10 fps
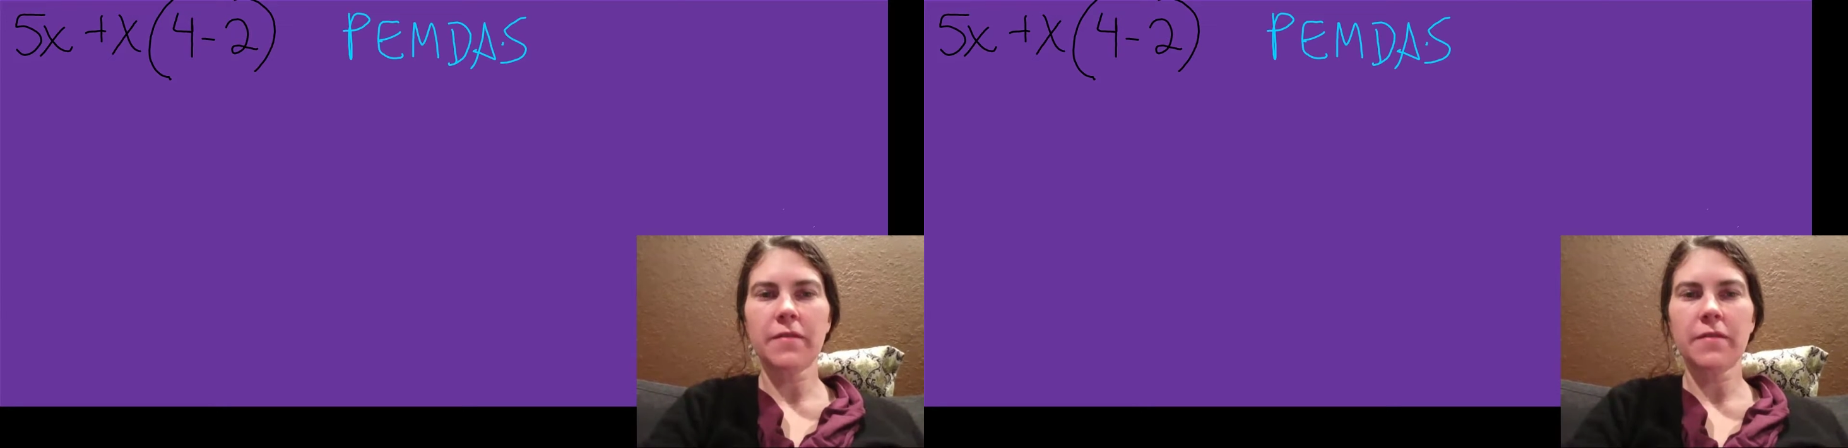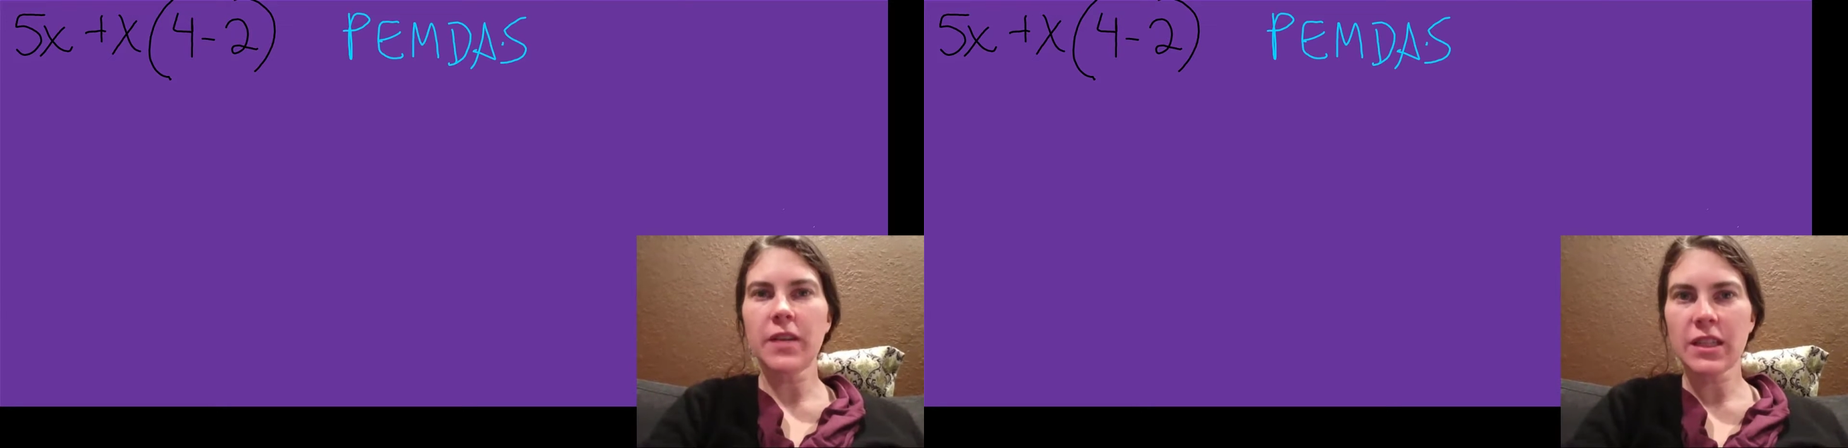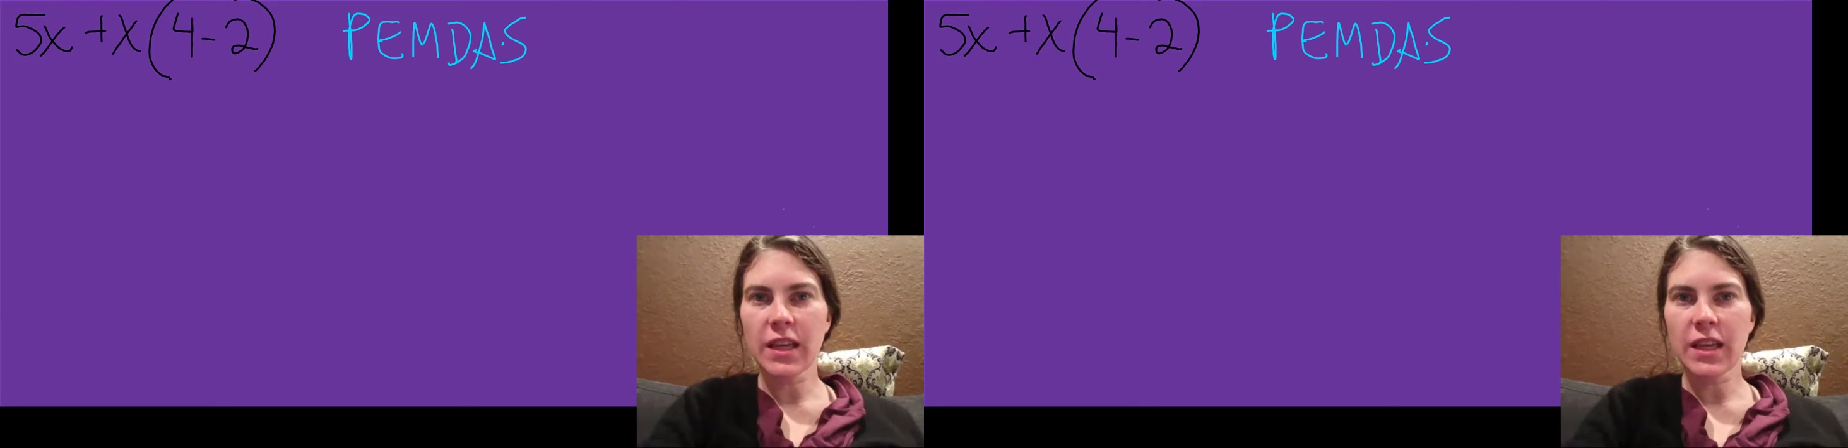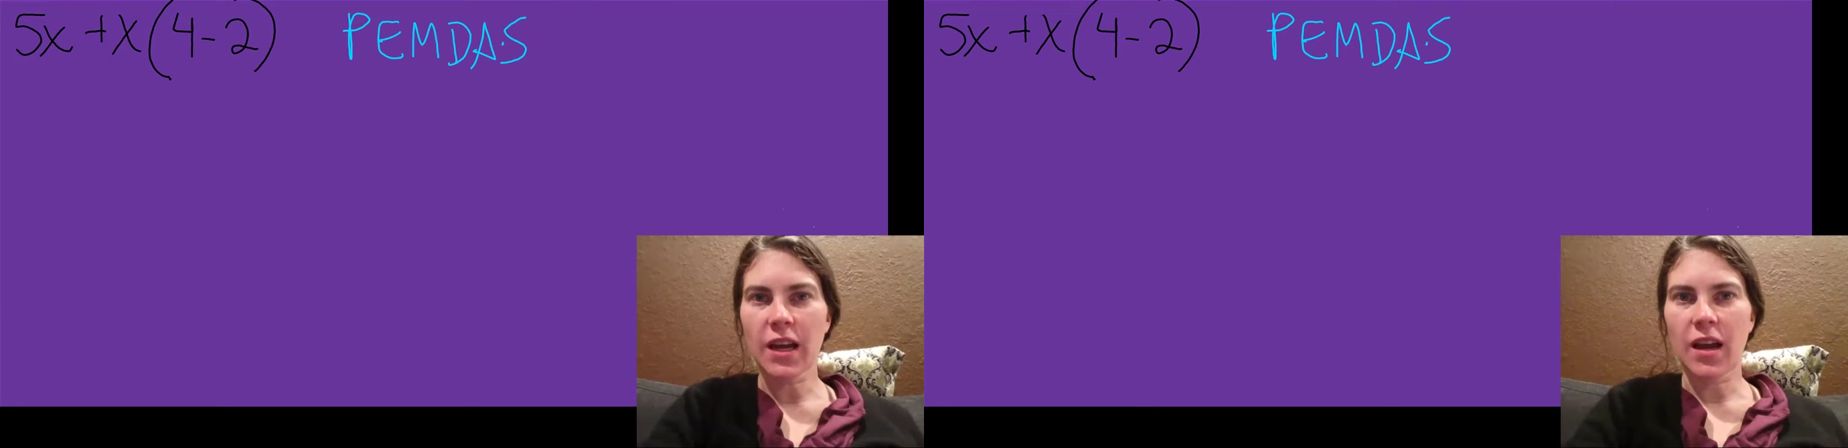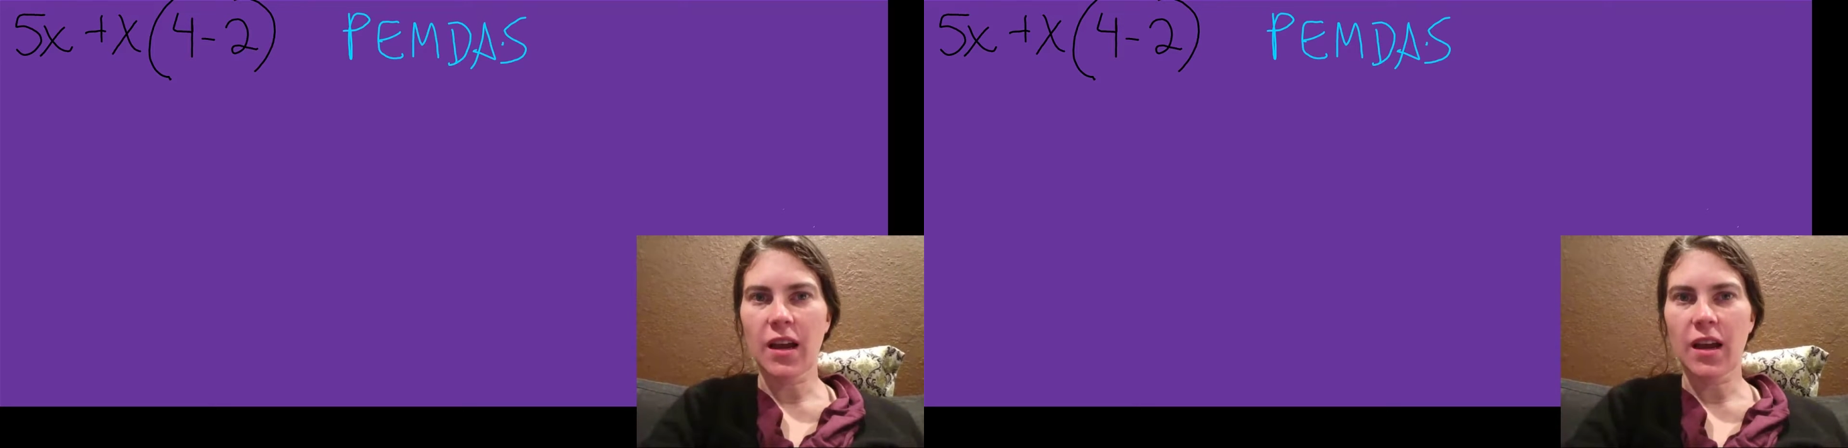And the first
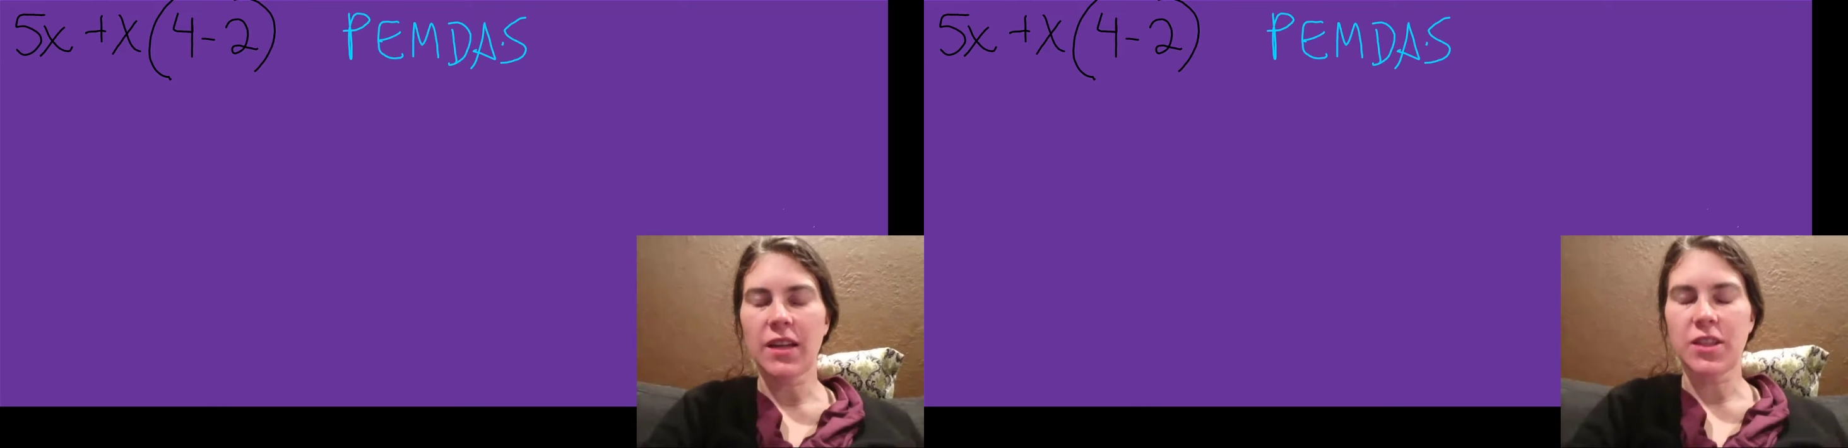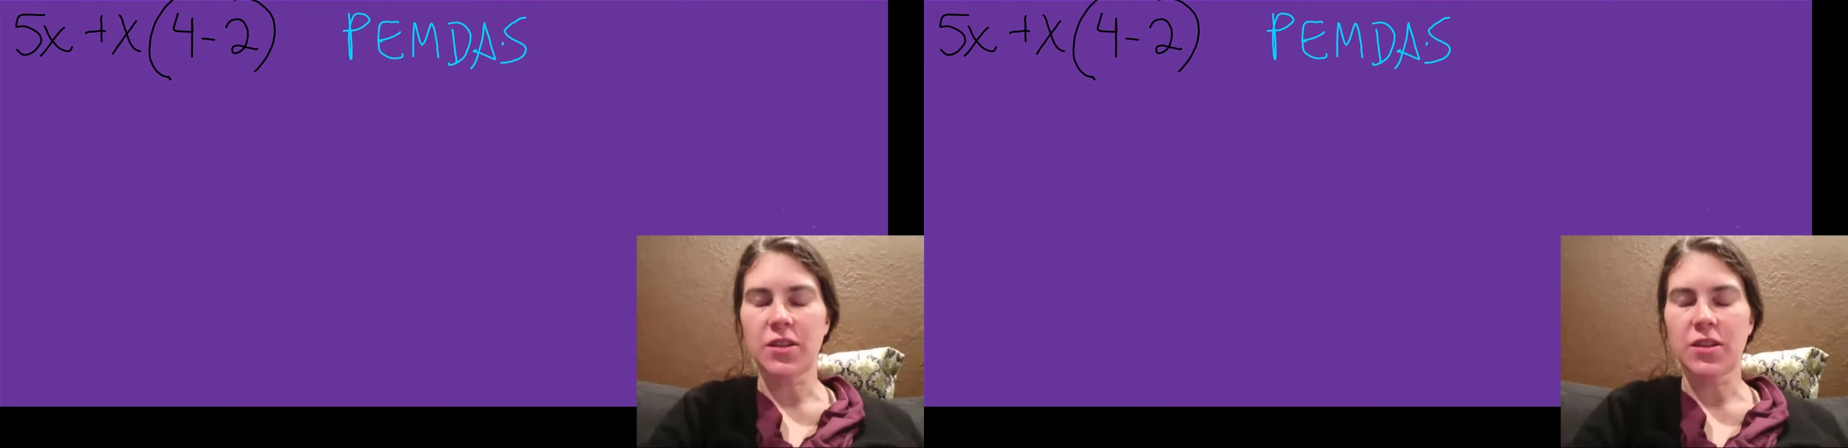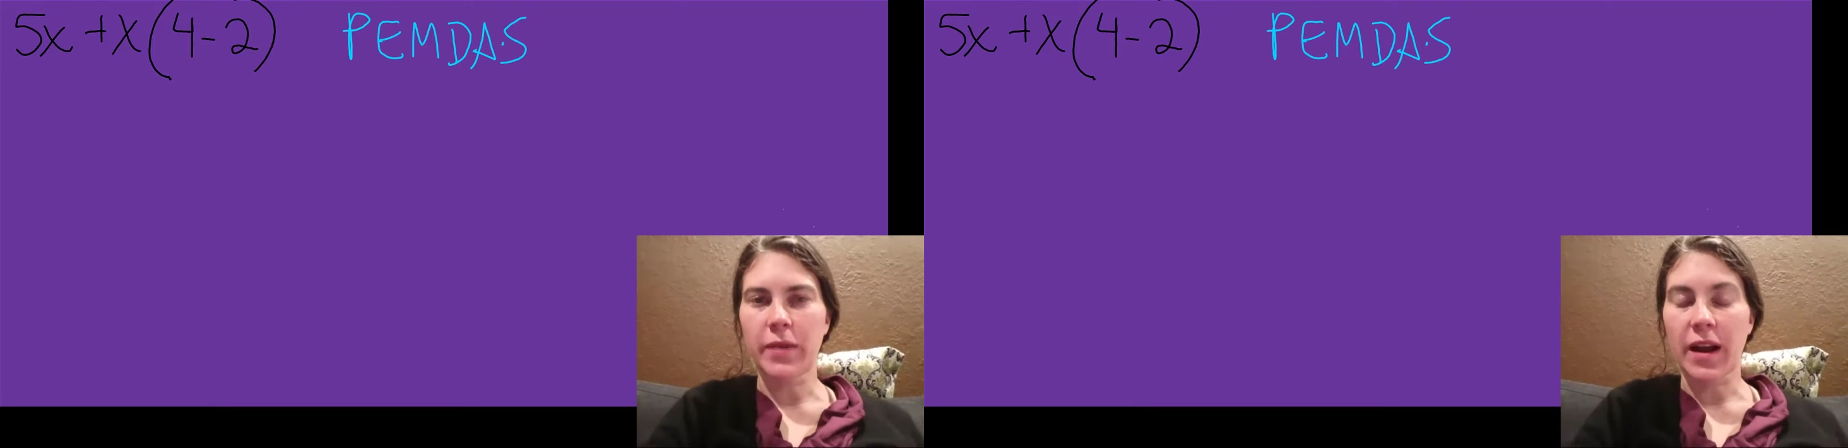thing I do